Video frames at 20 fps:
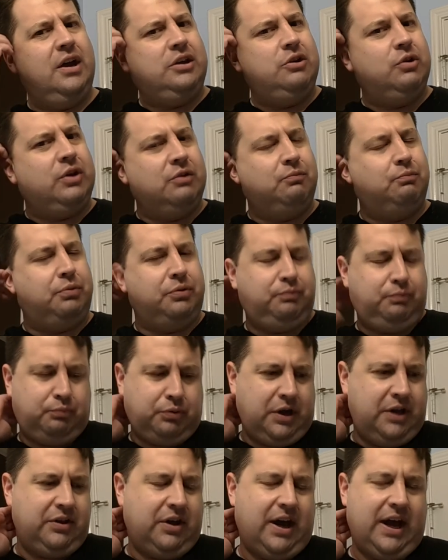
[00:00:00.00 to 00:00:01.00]
you can
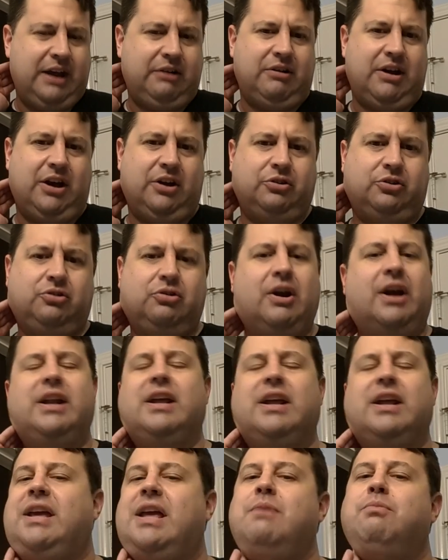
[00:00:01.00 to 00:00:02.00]
play the high ground, try
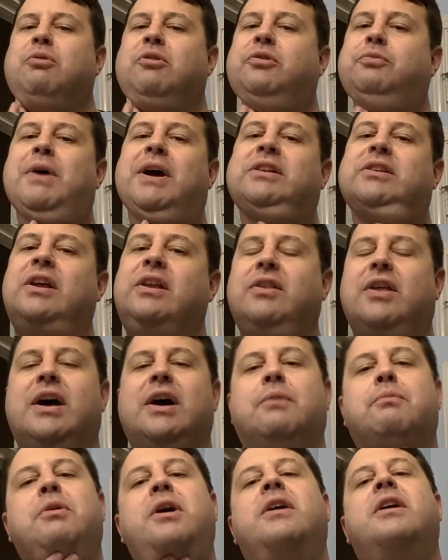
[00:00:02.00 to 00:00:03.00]
to keep respecting
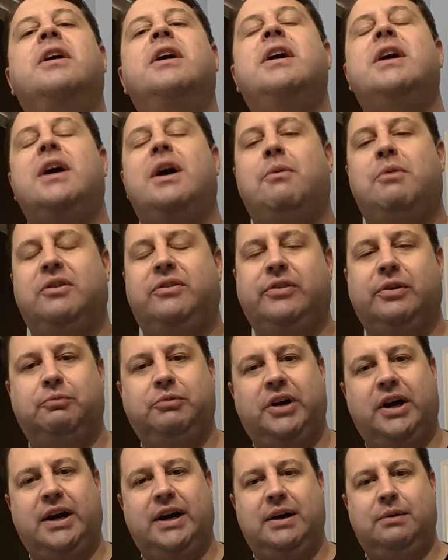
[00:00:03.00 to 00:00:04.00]
them, but
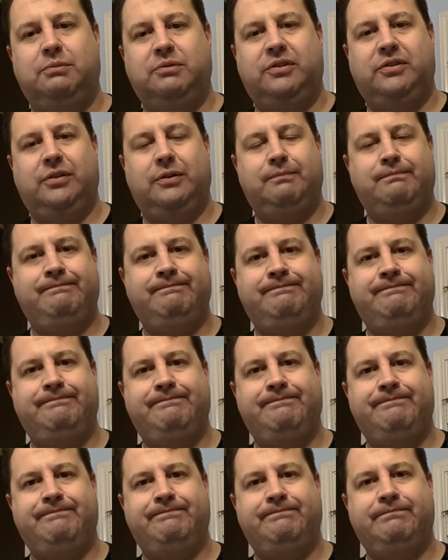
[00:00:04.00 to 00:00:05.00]
sometimes
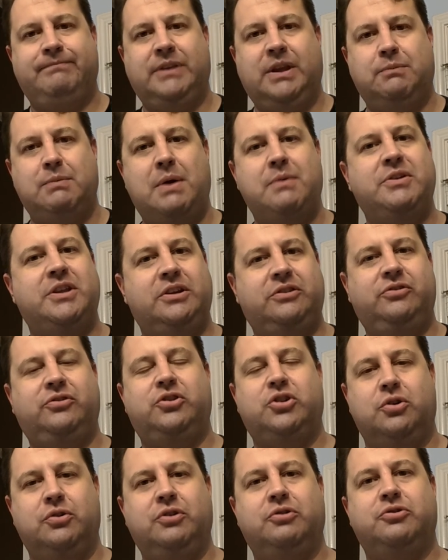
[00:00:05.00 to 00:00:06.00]
maybe they
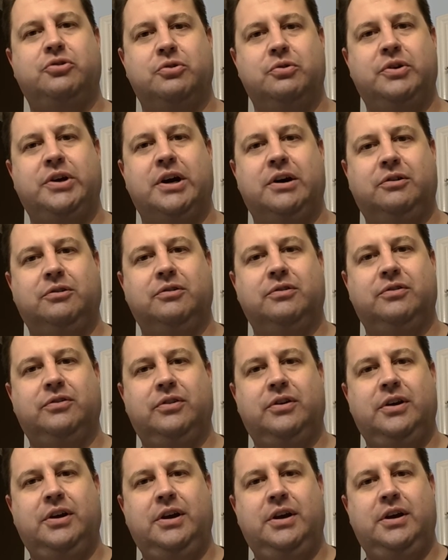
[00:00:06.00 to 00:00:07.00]
show their true
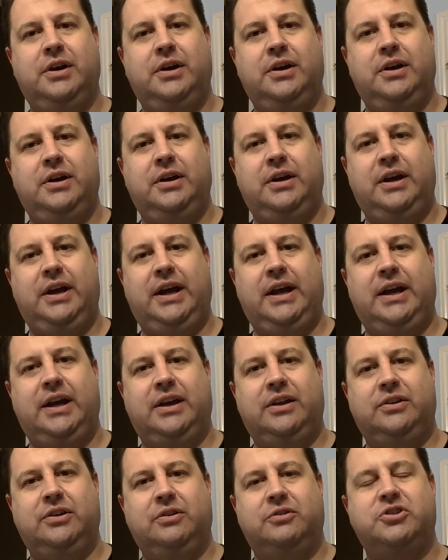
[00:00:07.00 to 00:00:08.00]
colors
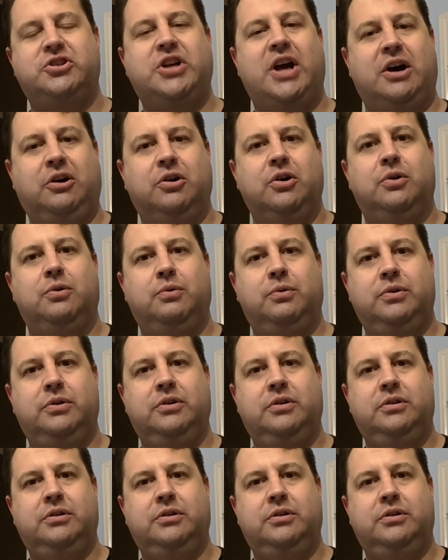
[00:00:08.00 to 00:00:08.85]
and they're shallow